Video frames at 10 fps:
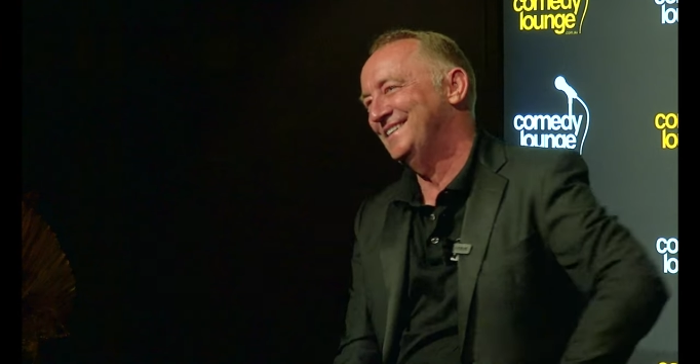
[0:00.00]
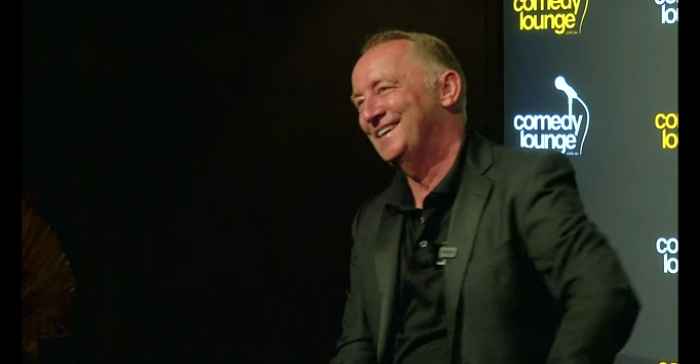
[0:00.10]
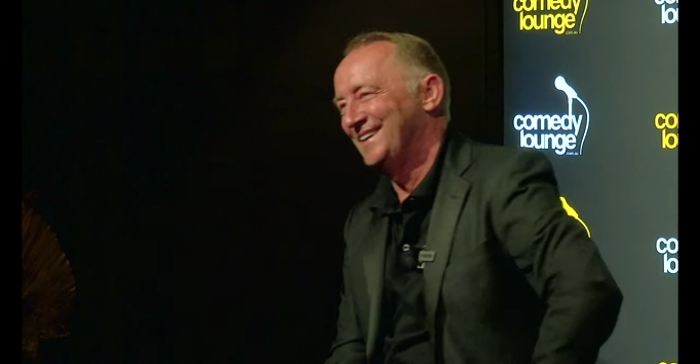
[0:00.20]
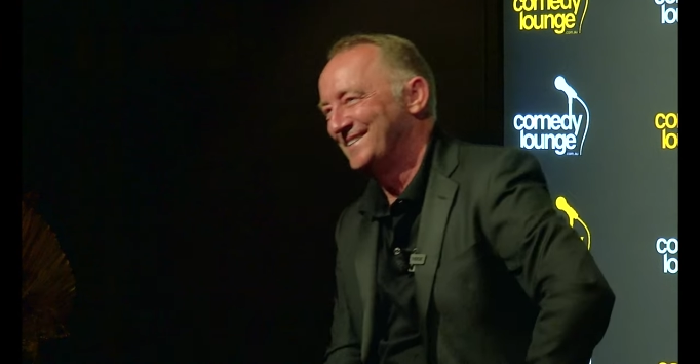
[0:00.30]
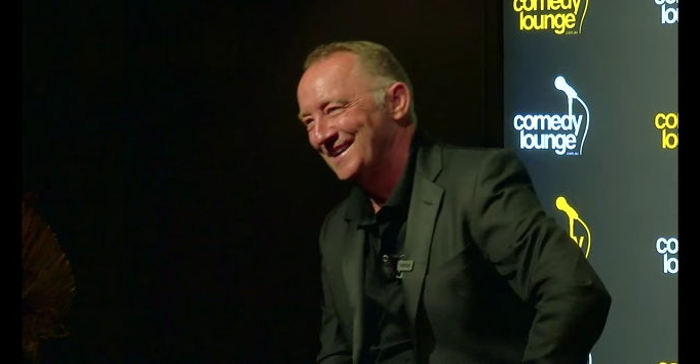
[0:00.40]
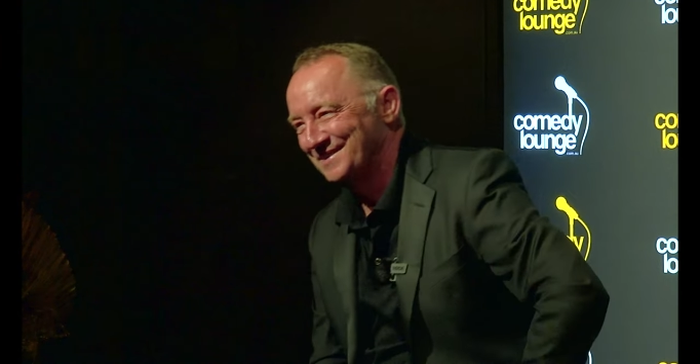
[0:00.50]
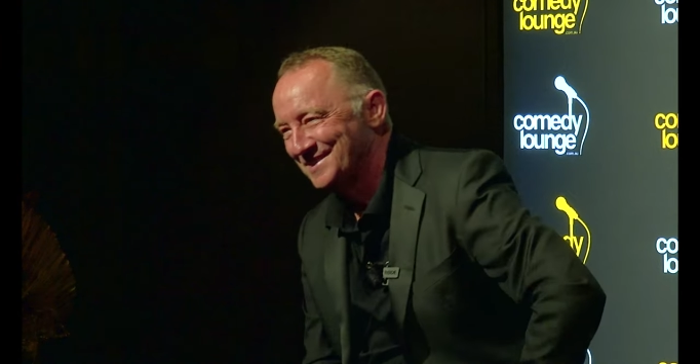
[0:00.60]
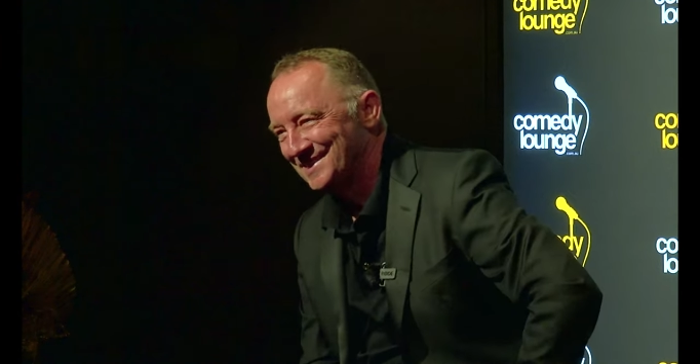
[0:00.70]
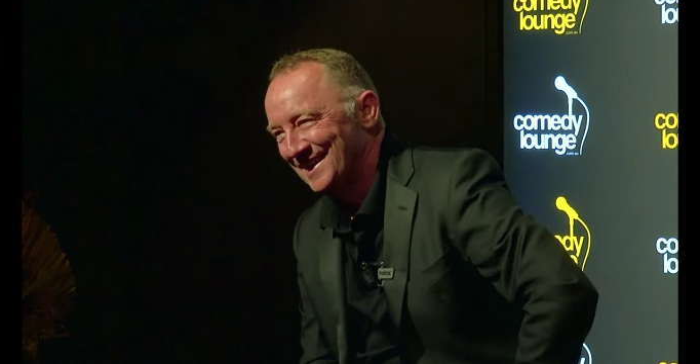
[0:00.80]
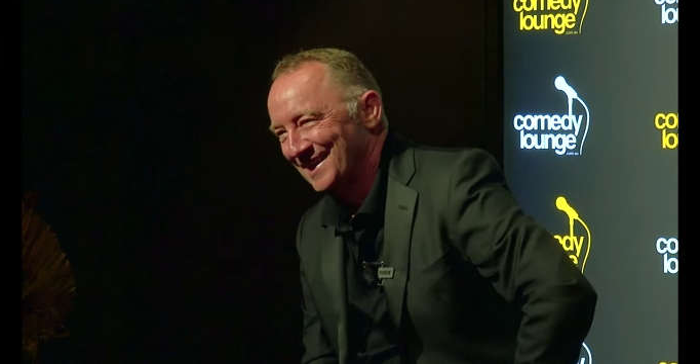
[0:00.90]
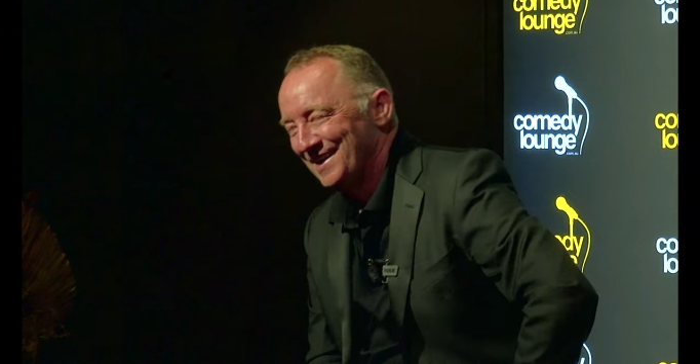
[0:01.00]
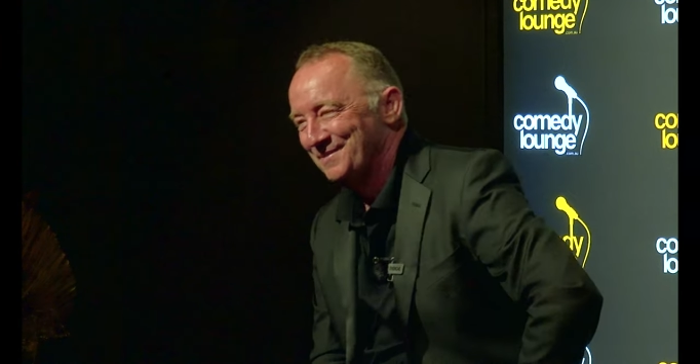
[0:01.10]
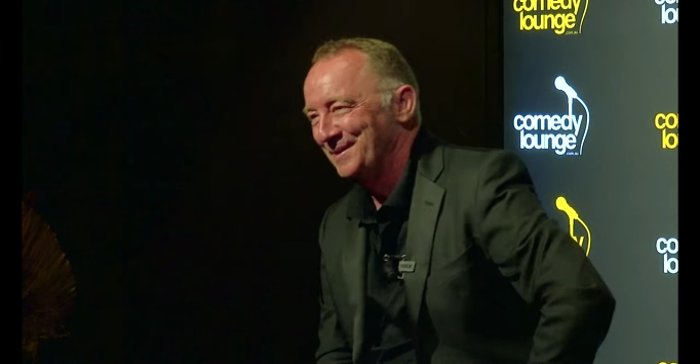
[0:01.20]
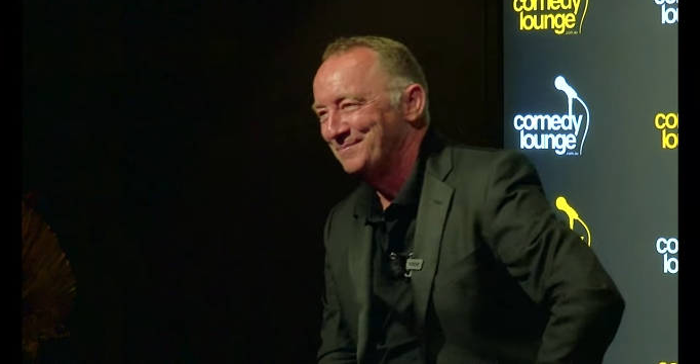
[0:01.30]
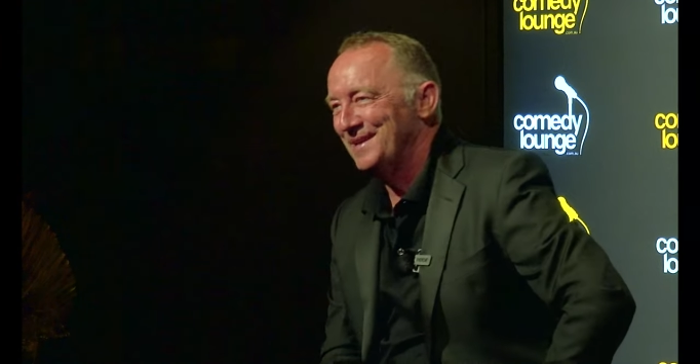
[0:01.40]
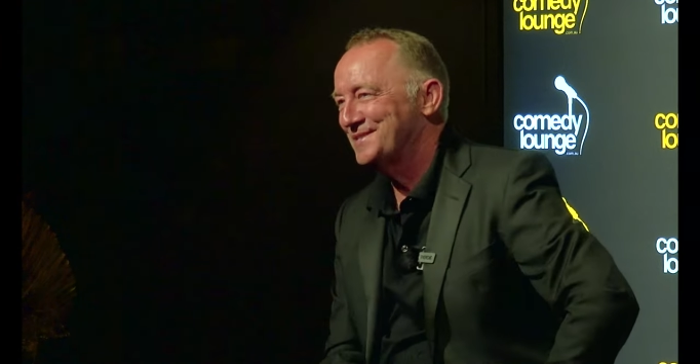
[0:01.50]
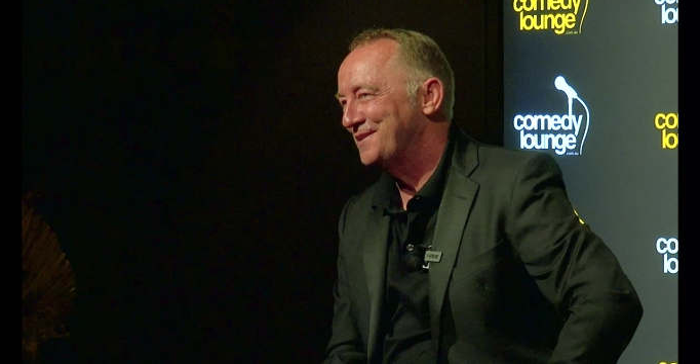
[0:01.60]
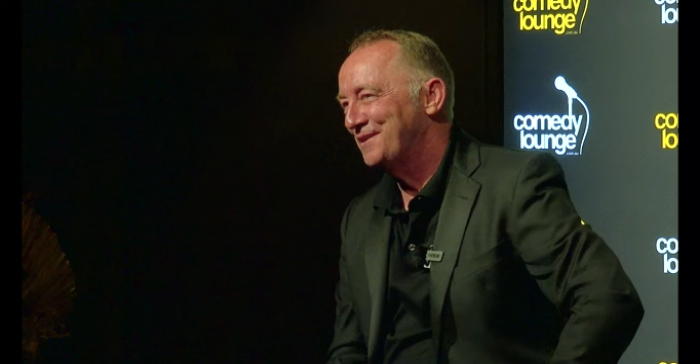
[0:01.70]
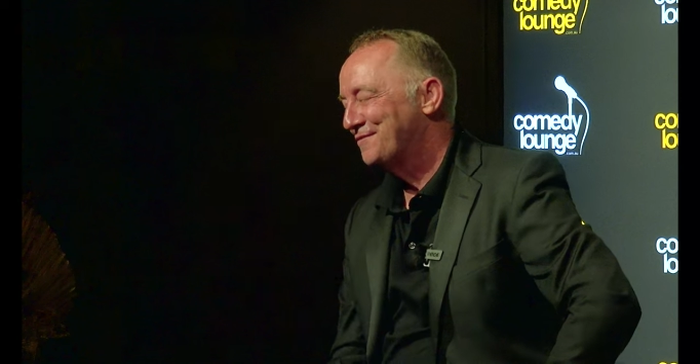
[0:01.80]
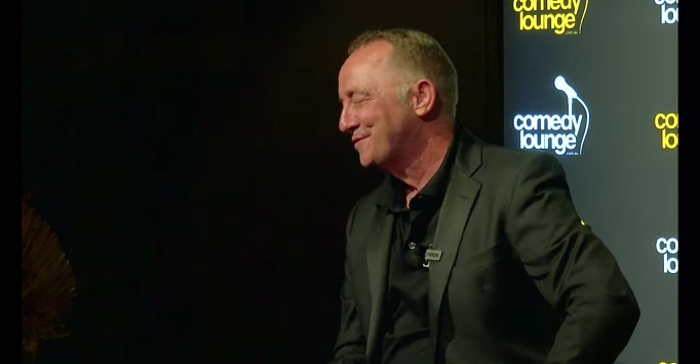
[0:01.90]
You know, it was, I mean, bless,
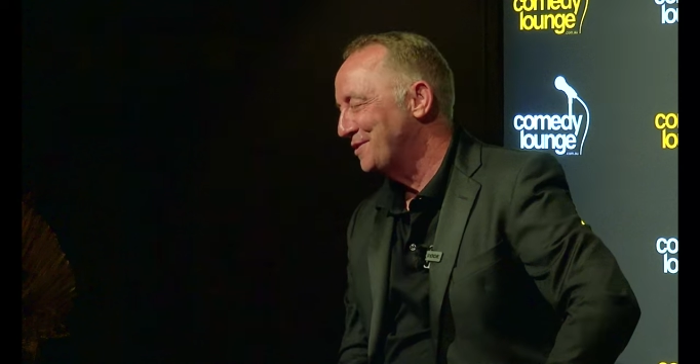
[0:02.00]
I've